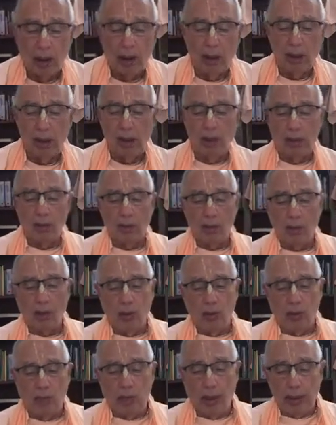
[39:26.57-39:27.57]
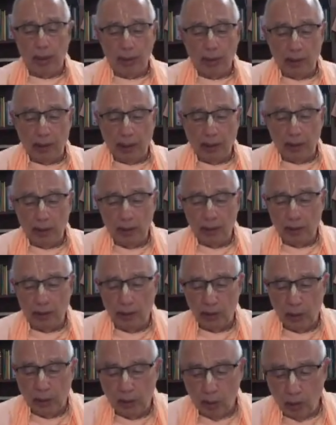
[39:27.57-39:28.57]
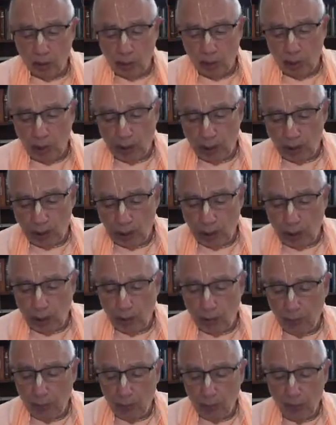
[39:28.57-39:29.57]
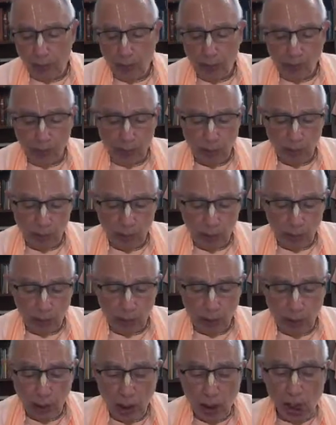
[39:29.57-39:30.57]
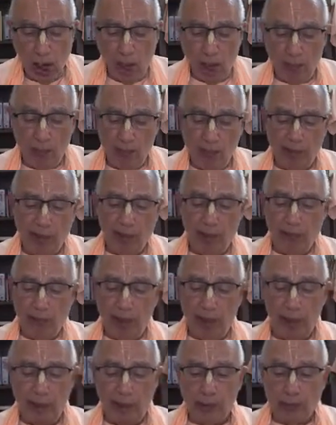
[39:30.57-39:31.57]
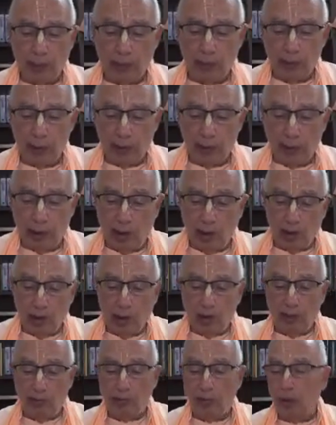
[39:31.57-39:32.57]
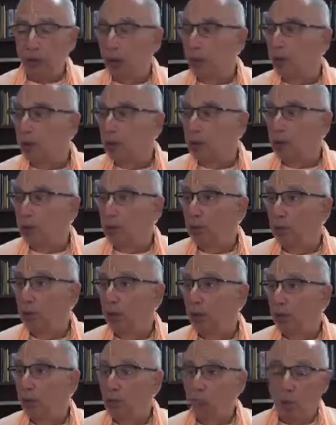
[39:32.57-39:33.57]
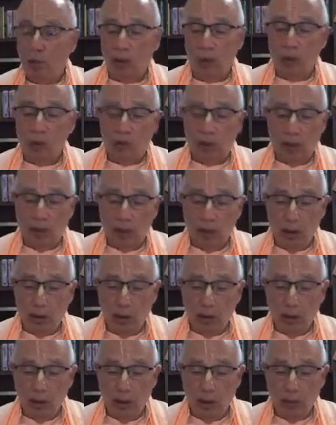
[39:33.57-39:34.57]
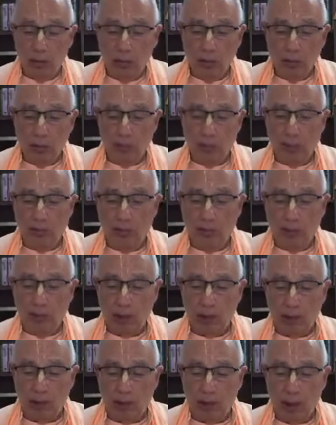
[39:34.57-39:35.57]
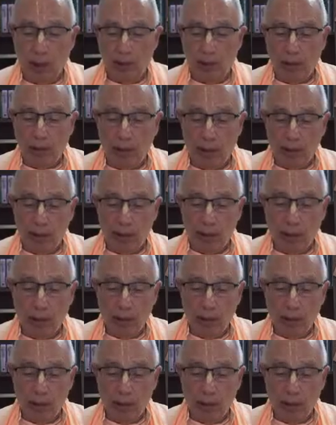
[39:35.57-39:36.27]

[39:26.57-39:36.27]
And although my touch is cooler than 10 million moons, I am refreshed by the touch of Srimati Radharani, or Srimati Radhika.